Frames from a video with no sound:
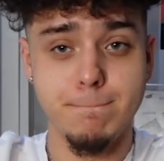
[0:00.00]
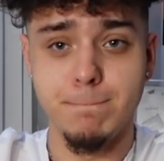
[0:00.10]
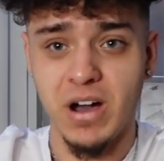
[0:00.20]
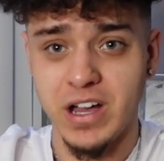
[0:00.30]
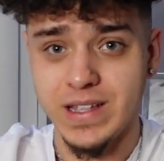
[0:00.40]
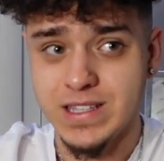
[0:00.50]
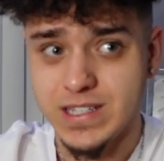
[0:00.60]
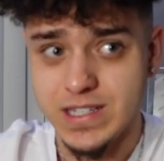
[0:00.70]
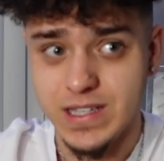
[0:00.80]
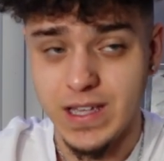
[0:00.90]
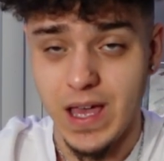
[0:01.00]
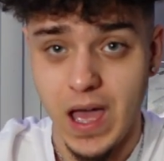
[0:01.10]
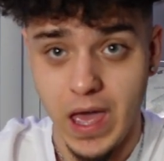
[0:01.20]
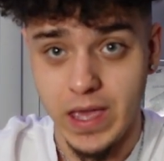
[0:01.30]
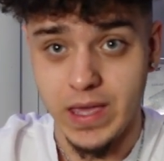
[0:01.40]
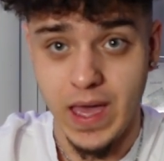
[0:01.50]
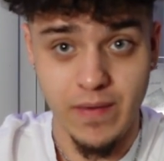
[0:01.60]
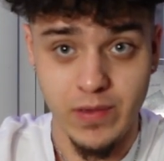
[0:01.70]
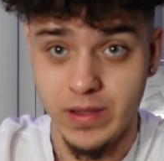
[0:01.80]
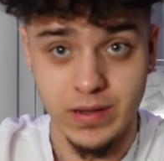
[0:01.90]
But I
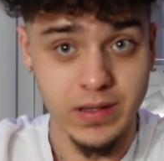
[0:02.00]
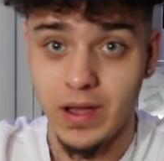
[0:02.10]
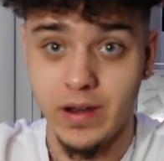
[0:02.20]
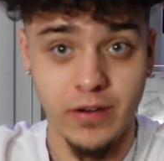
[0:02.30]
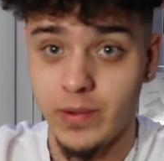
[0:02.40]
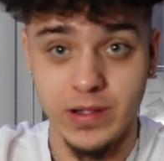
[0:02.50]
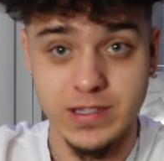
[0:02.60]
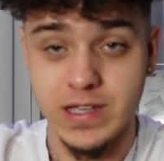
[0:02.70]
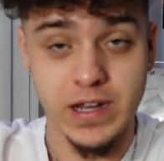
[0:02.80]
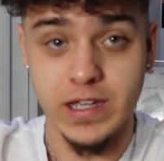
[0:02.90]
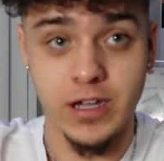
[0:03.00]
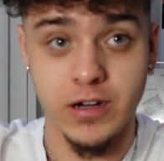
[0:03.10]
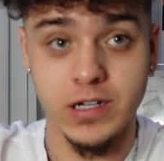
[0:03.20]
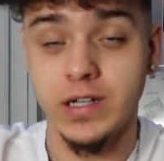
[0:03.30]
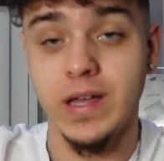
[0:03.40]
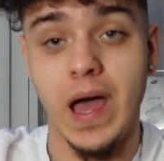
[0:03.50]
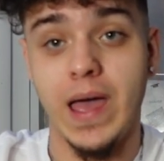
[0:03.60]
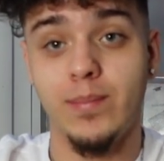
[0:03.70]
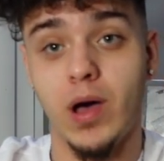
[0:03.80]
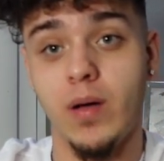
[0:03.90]
haven't gotten around to getting a haircut.
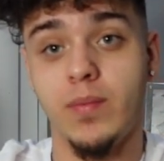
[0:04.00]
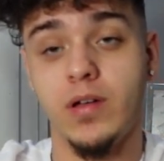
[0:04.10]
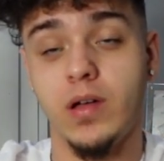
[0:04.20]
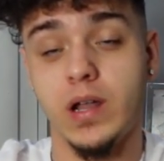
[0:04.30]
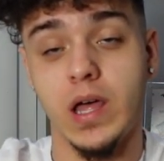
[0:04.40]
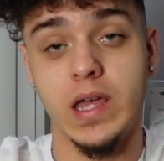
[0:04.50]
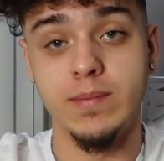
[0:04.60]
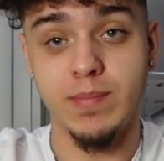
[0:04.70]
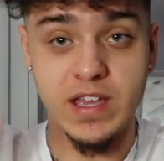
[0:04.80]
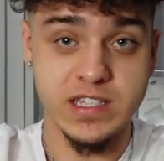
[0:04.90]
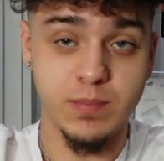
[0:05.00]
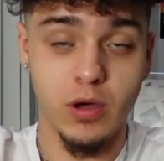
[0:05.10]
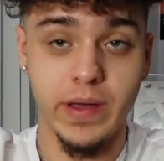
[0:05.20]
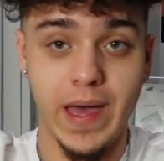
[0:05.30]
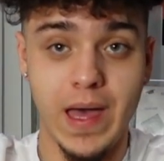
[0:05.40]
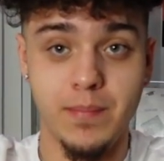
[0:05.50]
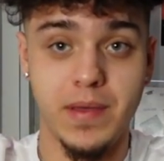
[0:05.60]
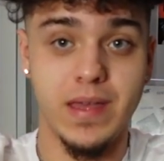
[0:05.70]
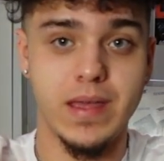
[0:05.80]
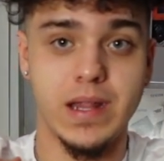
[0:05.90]
I pop on a baseball cap
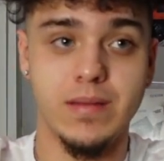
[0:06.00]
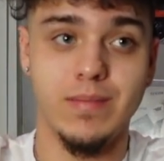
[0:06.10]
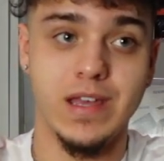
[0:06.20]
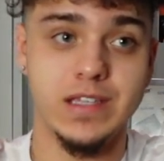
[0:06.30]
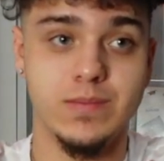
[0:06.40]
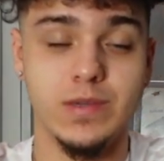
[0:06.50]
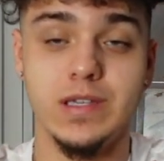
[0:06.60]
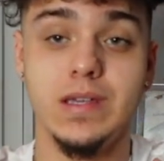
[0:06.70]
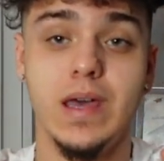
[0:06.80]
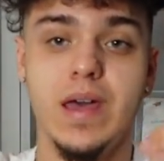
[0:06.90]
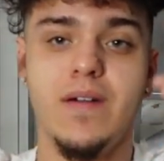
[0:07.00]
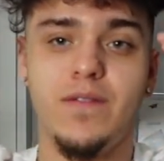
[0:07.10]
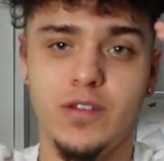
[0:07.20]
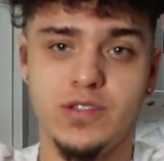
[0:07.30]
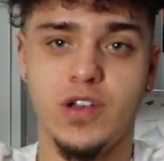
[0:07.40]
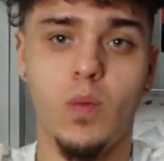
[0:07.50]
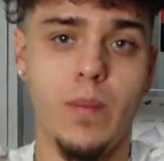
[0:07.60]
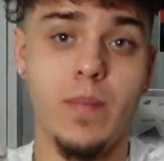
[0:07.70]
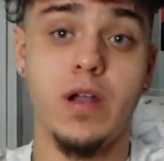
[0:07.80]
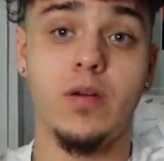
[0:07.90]
and it makes me feel
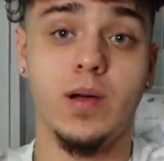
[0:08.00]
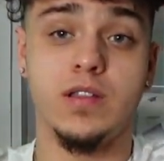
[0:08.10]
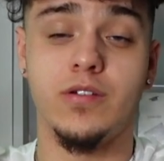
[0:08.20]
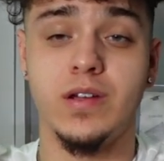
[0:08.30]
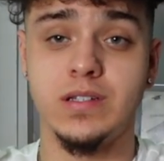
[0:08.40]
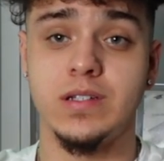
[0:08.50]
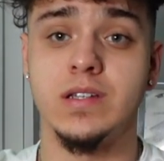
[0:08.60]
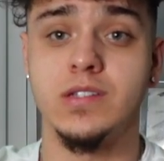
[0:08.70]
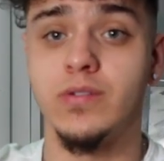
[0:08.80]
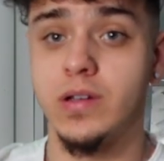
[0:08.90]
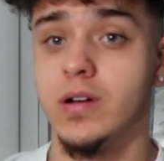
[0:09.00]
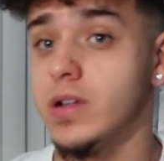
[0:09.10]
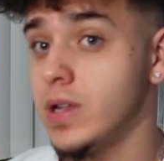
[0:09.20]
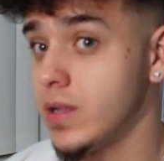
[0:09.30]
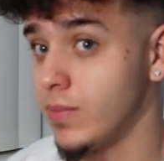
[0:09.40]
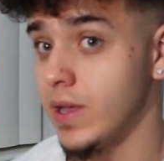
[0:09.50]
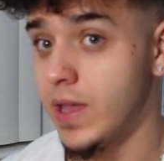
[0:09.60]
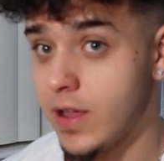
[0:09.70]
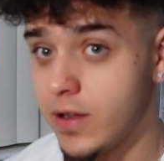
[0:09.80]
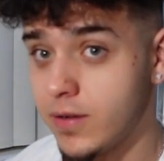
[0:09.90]
somewhat better about the craziness going on in my
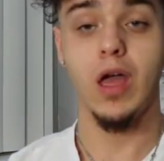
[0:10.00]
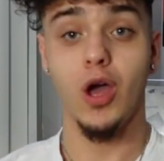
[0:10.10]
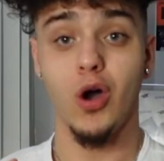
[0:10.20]
hair.